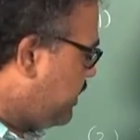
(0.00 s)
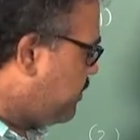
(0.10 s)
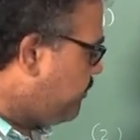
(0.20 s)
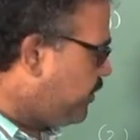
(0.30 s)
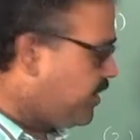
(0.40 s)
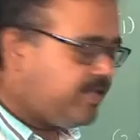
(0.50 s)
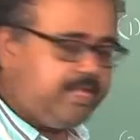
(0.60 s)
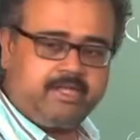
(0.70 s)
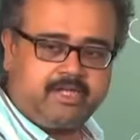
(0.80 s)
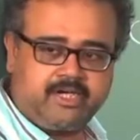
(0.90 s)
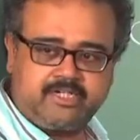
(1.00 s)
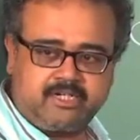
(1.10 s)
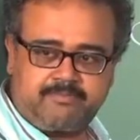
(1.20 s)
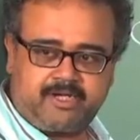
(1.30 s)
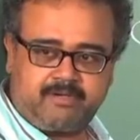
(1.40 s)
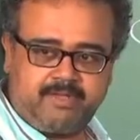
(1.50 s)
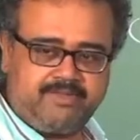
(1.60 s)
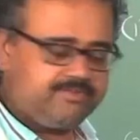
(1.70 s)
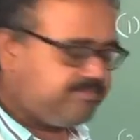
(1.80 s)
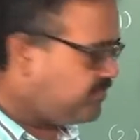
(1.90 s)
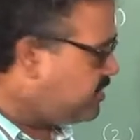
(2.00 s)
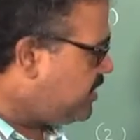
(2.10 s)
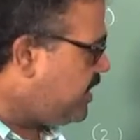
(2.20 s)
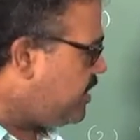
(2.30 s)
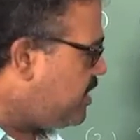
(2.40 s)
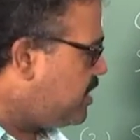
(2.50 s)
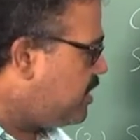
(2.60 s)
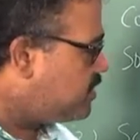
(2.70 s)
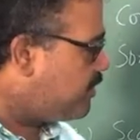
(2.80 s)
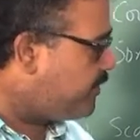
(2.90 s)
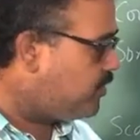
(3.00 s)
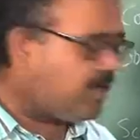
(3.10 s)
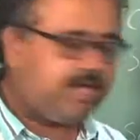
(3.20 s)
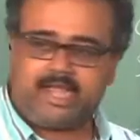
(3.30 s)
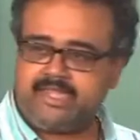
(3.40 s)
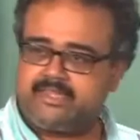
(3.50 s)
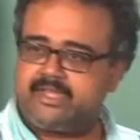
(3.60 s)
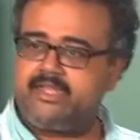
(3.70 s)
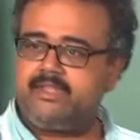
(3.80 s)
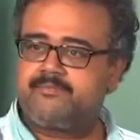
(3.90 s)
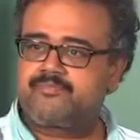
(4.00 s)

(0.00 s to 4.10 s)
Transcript: computed the conditional pattern base, right. So if you look at I3,